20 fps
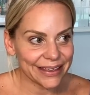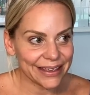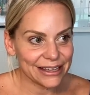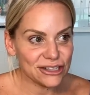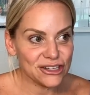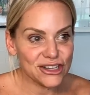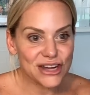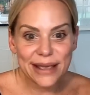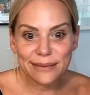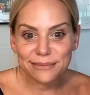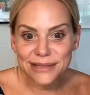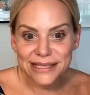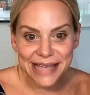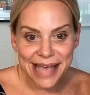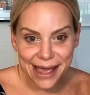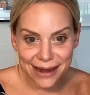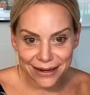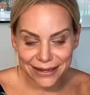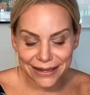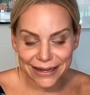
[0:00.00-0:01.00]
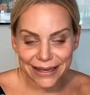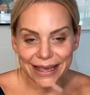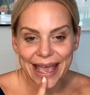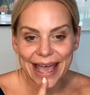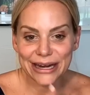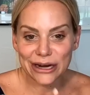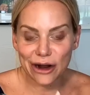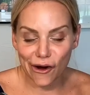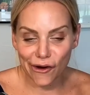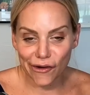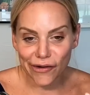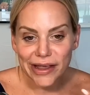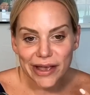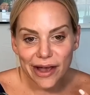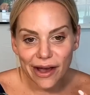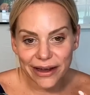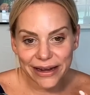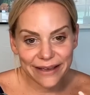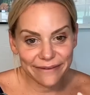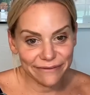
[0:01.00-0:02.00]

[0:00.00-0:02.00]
James Kennedy and Ariana.